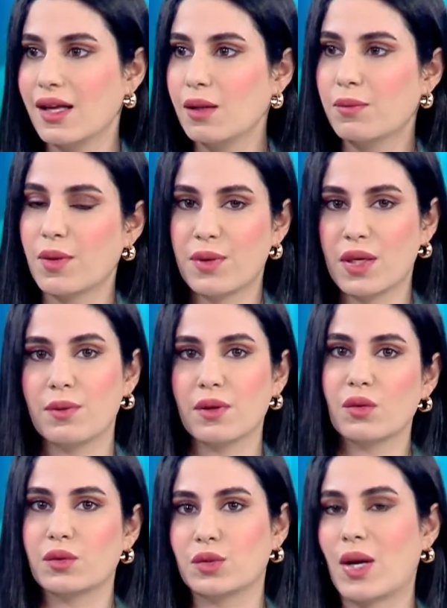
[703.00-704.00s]
the
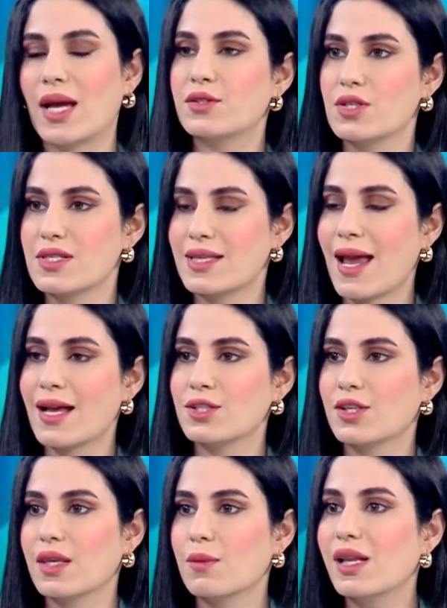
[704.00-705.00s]
people to understand
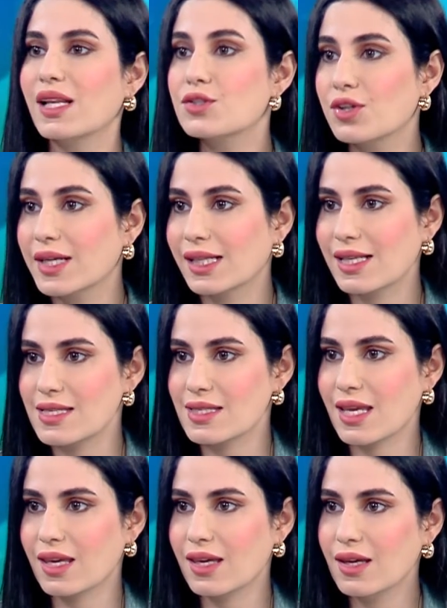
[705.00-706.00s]
the military, let's
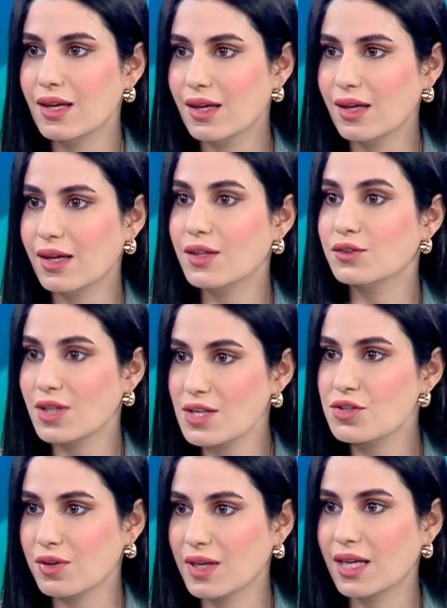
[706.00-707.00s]
say,
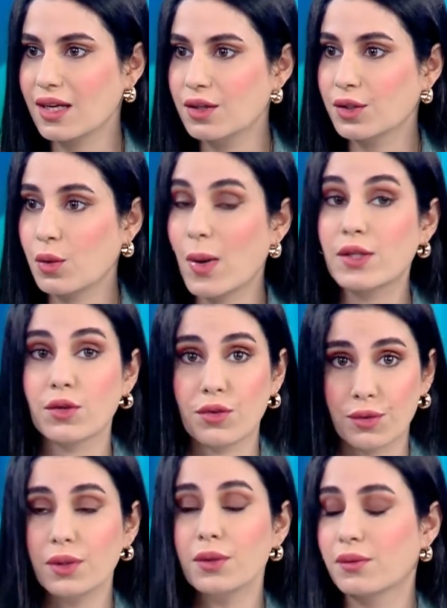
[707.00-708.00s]
industry here in Kuwait
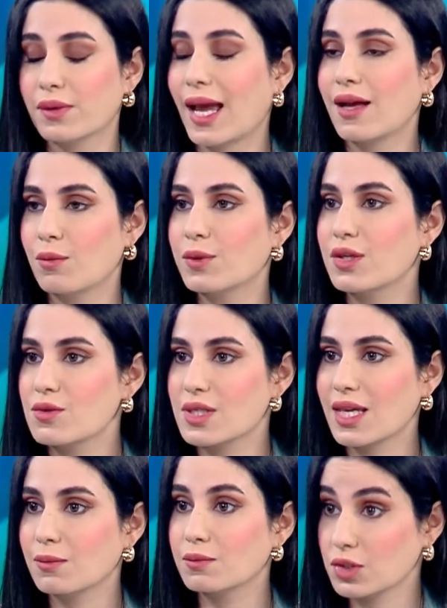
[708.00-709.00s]
through that
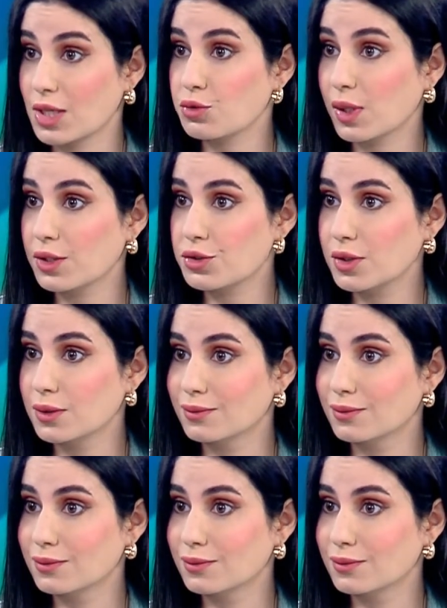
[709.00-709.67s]
museum. That's really true.